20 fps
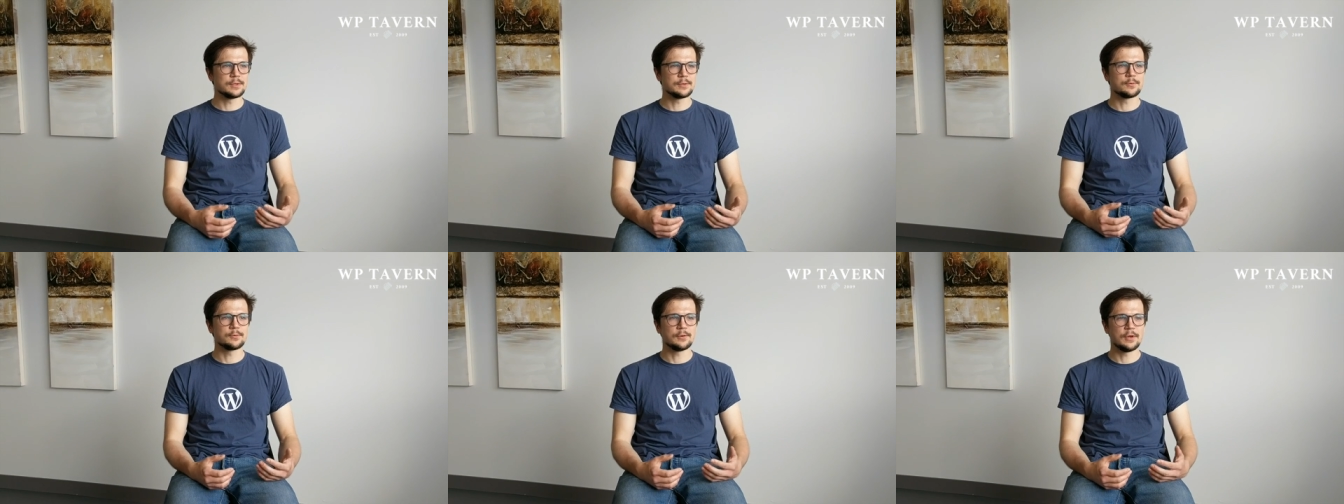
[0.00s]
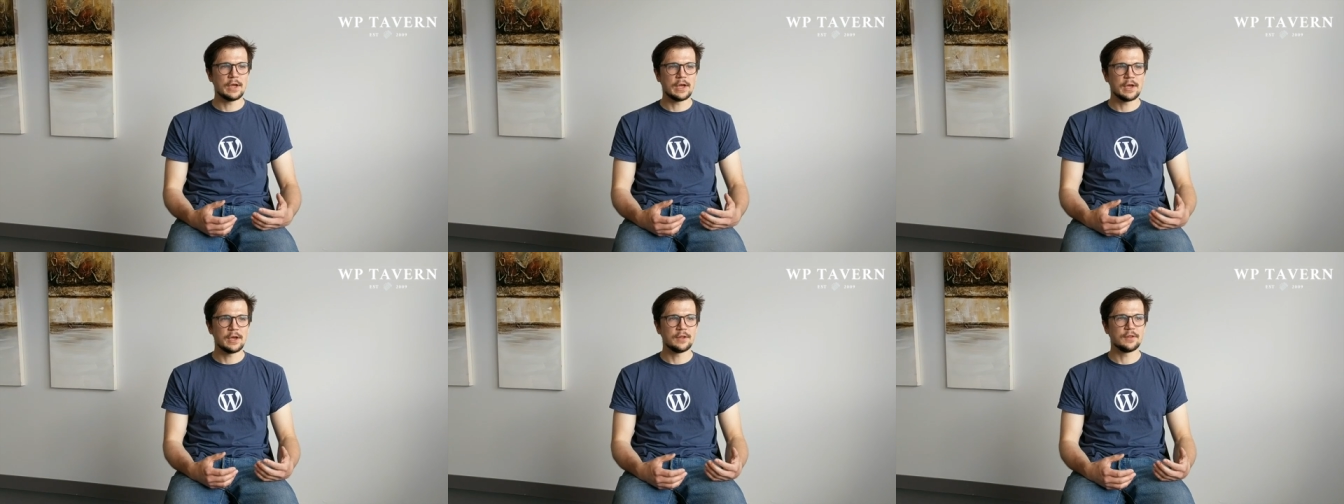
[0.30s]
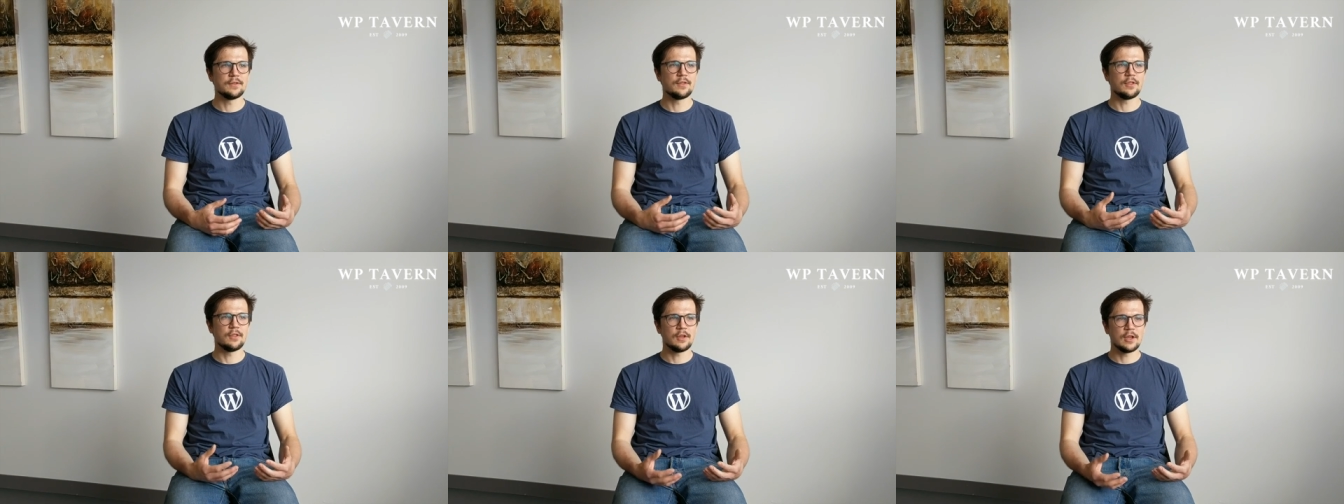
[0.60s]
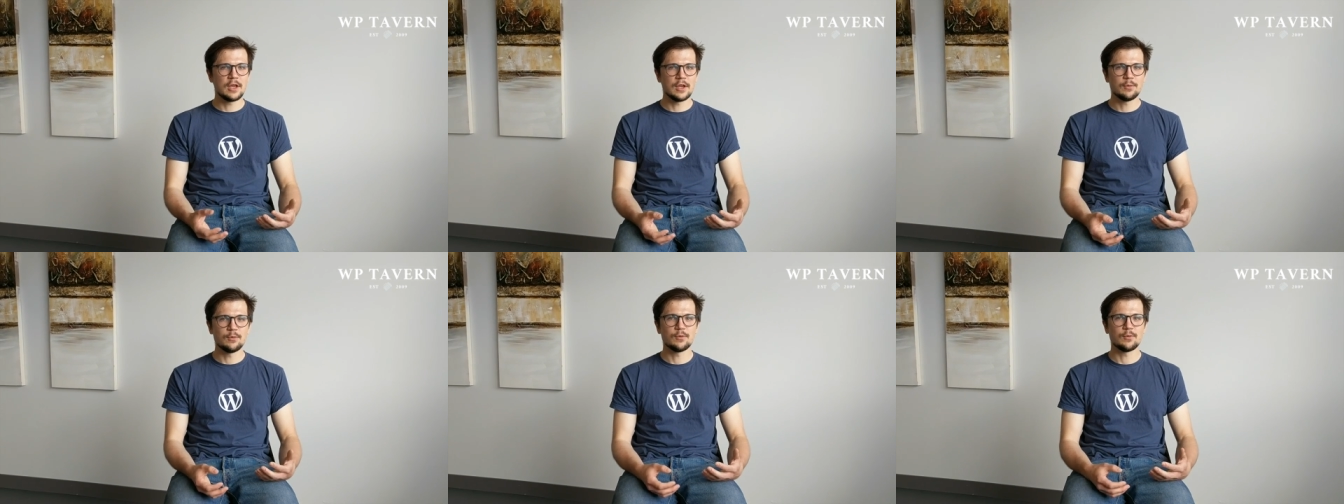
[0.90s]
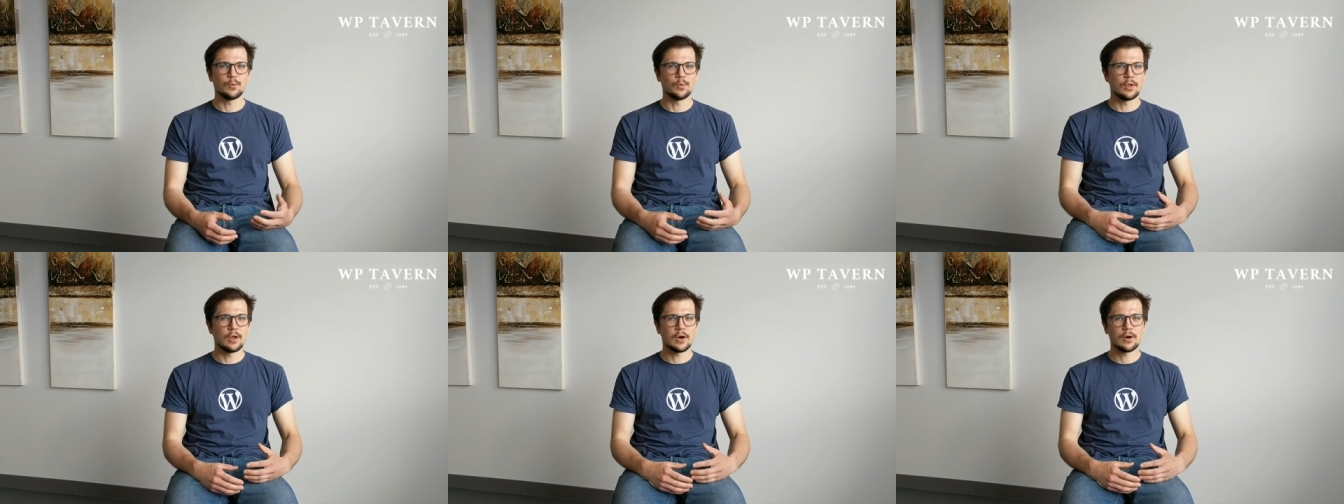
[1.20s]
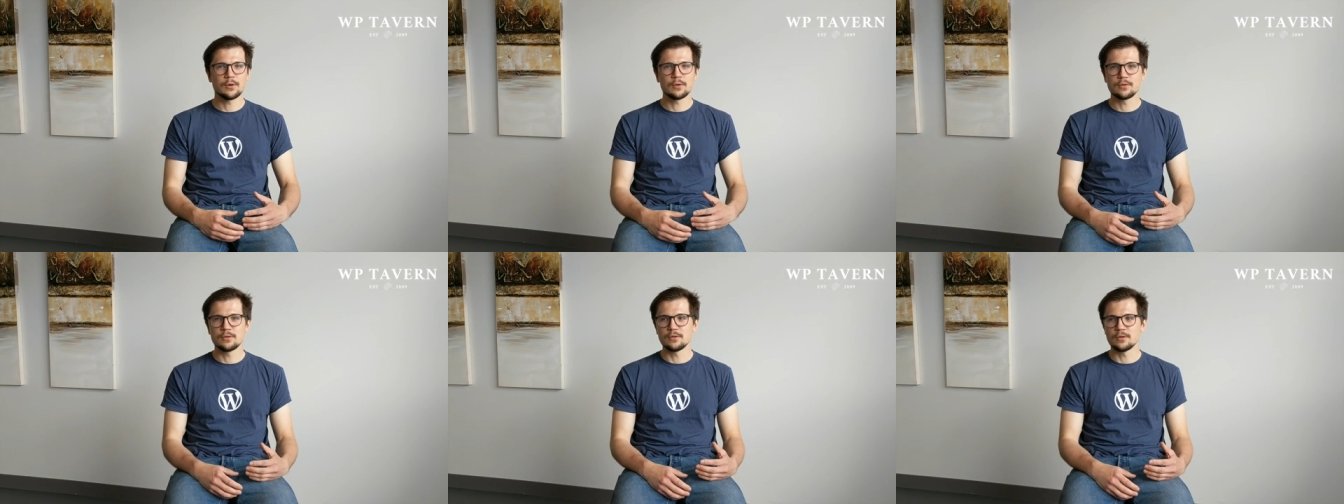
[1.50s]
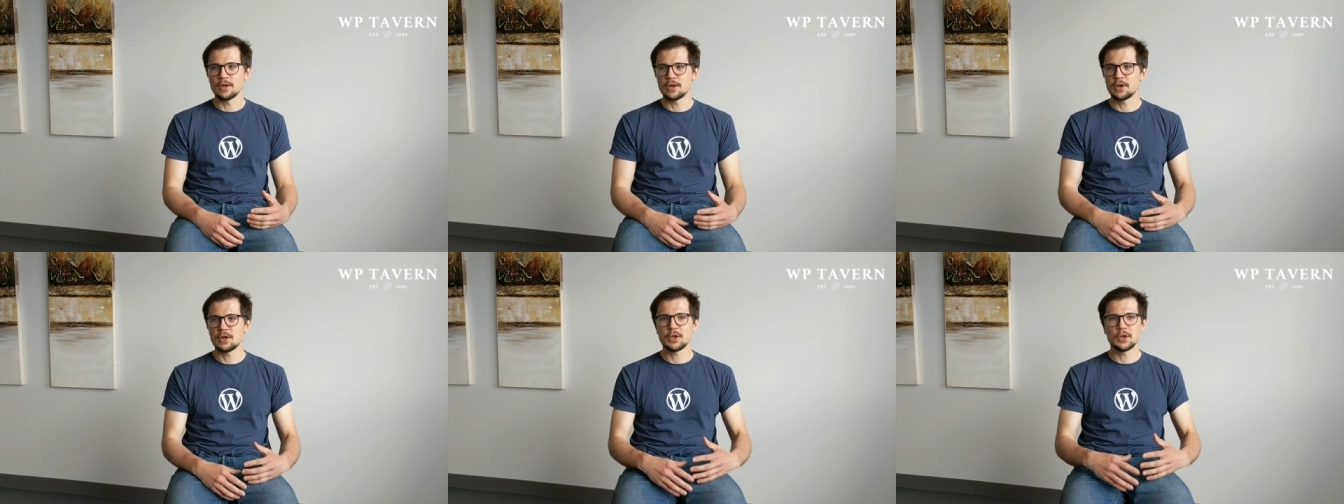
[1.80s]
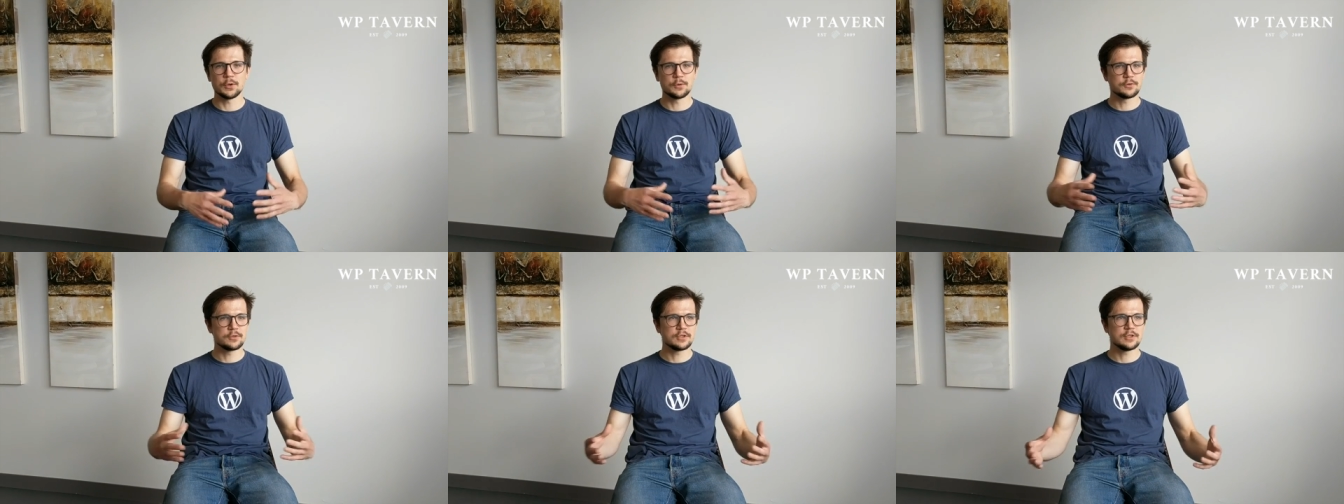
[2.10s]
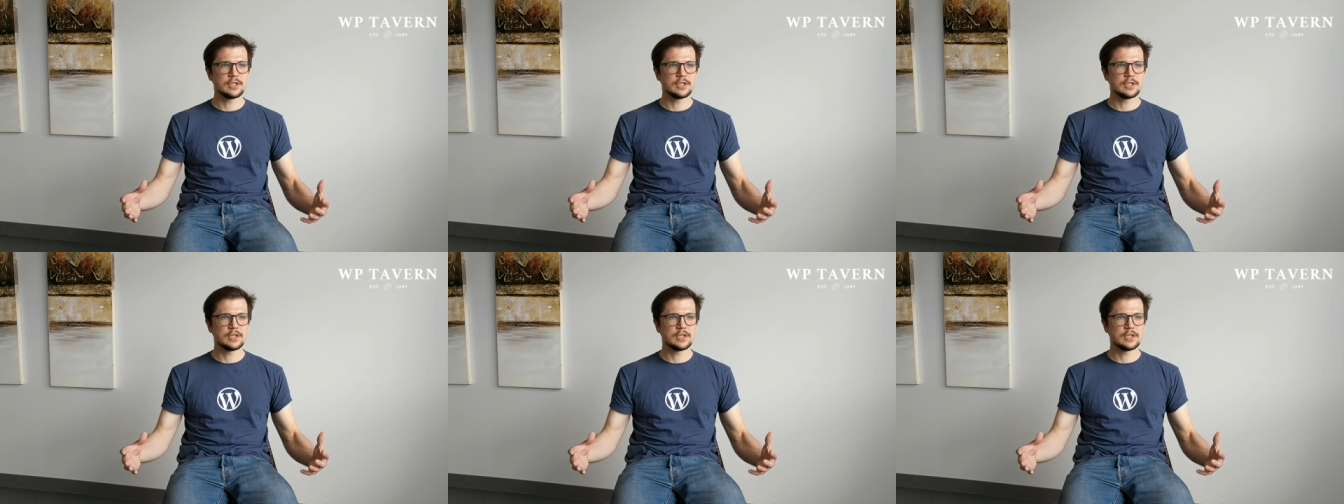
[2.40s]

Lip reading: create themes without huge